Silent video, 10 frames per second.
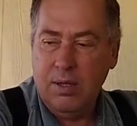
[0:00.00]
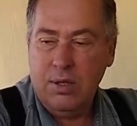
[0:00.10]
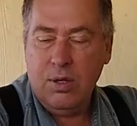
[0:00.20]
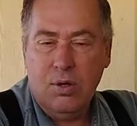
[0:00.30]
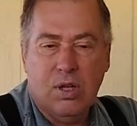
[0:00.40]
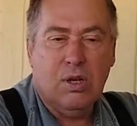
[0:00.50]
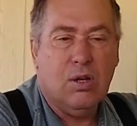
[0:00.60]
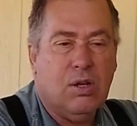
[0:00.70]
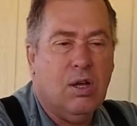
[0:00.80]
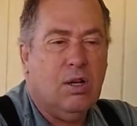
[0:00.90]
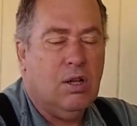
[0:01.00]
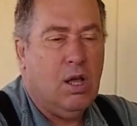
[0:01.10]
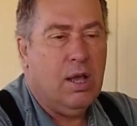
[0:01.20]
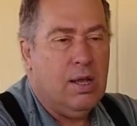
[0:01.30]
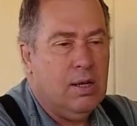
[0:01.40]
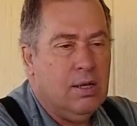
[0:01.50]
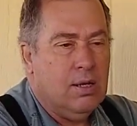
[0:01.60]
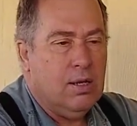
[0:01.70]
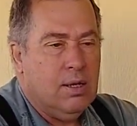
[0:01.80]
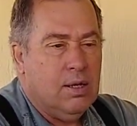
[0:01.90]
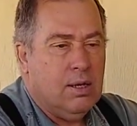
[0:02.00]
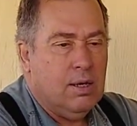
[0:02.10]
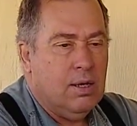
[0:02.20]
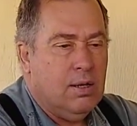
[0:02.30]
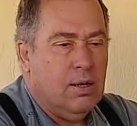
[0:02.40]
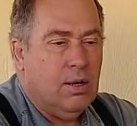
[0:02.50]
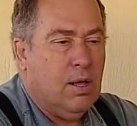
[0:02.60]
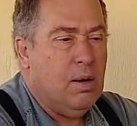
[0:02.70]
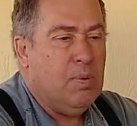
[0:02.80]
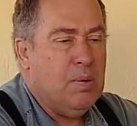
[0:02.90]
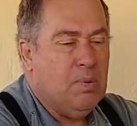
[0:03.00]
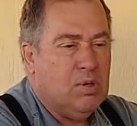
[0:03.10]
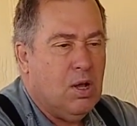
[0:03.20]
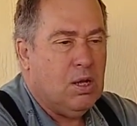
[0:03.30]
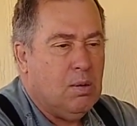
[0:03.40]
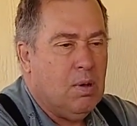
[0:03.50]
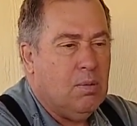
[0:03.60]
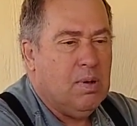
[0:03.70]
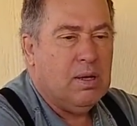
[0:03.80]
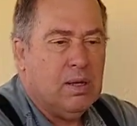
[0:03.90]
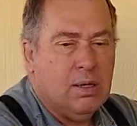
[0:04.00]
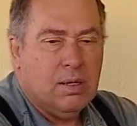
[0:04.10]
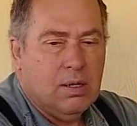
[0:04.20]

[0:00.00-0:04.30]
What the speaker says: You can look online and a lot of people talk about making